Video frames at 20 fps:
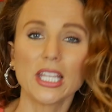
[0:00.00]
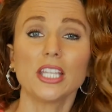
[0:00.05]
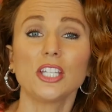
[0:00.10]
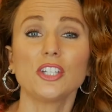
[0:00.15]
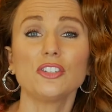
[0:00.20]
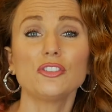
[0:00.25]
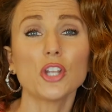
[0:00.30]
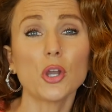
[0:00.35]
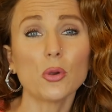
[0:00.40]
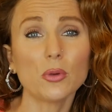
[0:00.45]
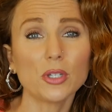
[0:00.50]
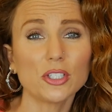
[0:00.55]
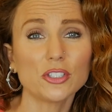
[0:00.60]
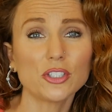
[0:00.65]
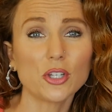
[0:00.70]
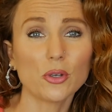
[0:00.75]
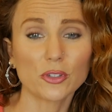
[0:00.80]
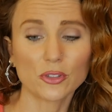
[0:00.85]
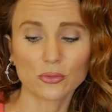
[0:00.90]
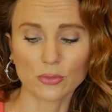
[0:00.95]
You know your
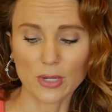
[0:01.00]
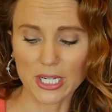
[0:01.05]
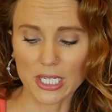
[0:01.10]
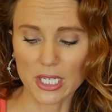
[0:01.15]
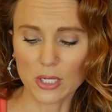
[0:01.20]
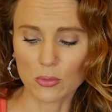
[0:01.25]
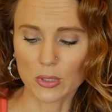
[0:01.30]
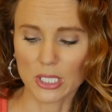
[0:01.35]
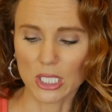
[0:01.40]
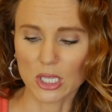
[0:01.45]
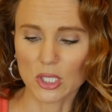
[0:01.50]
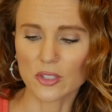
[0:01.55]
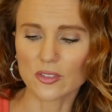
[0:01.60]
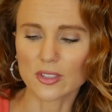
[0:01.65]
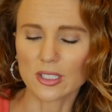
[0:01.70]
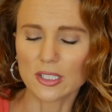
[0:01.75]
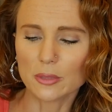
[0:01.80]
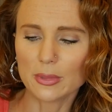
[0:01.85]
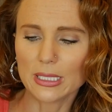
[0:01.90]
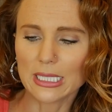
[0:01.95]
dough is ready when it
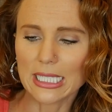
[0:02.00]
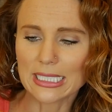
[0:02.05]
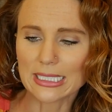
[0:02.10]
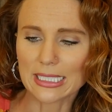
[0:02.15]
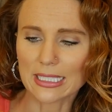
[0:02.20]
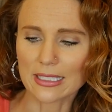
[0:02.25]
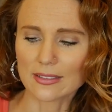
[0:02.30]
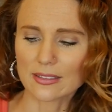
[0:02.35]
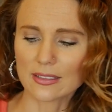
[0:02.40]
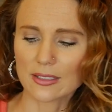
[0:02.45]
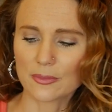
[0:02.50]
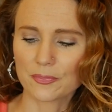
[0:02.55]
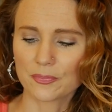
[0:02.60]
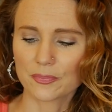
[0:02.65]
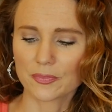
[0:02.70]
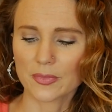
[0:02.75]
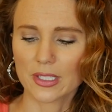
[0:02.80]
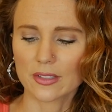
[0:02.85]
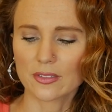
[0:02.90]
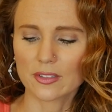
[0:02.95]
looks a little bit like this.
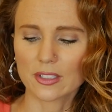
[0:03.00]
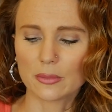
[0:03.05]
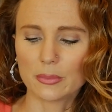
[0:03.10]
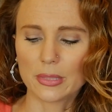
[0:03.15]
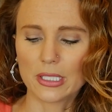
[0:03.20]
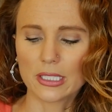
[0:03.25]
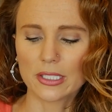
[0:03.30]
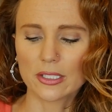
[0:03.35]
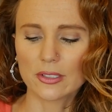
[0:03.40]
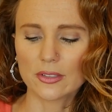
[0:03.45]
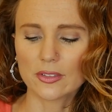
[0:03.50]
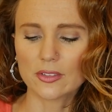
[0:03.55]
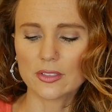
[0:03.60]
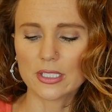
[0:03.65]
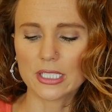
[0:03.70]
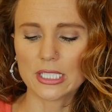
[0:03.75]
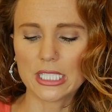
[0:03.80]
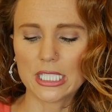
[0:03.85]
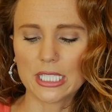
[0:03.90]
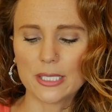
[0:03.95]
It's gonna be a little
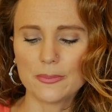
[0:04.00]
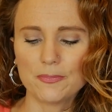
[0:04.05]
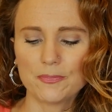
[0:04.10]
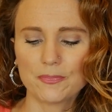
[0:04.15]
sticky,